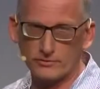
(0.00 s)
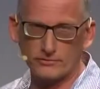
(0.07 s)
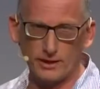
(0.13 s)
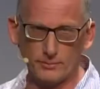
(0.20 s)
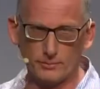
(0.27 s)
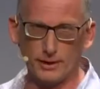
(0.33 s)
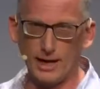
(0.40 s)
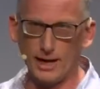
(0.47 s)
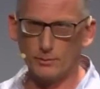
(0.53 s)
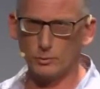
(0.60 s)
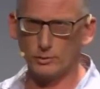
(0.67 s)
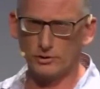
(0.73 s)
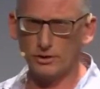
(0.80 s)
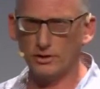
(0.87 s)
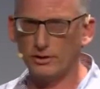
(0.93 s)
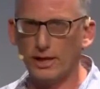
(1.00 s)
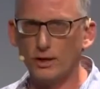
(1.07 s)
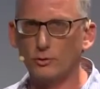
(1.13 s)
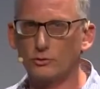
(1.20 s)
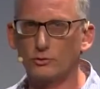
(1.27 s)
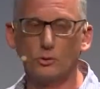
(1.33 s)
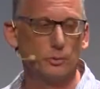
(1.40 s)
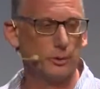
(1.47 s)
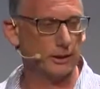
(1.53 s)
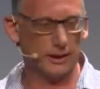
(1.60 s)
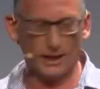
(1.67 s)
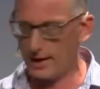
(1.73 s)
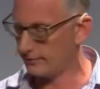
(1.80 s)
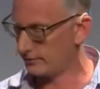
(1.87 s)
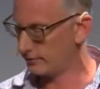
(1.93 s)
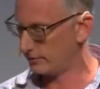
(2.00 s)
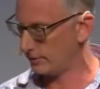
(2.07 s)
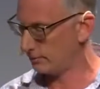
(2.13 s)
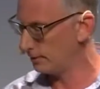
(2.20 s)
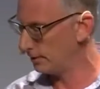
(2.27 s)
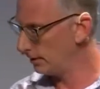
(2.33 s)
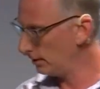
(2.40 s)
the same time. Within a day or two, we can harvest them